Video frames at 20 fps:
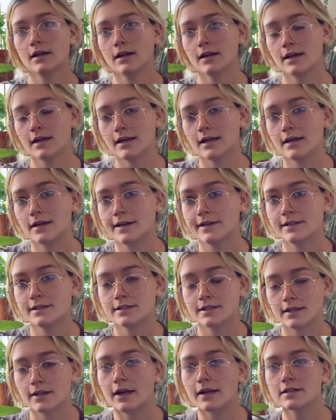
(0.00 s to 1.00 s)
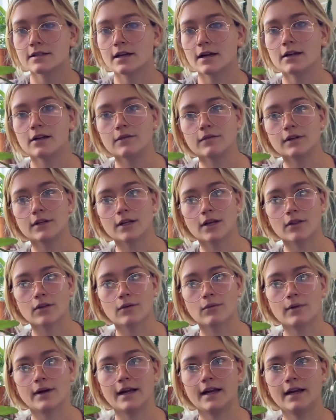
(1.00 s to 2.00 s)
And that's kind of another
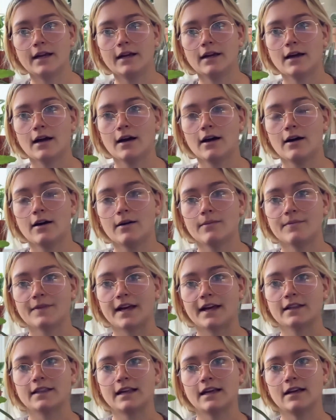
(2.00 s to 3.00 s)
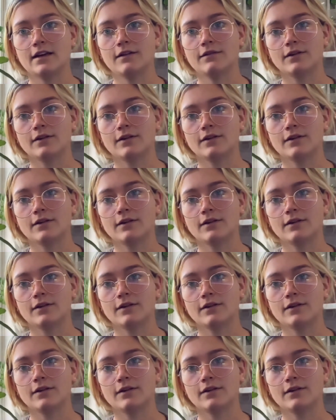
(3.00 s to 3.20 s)
way that they've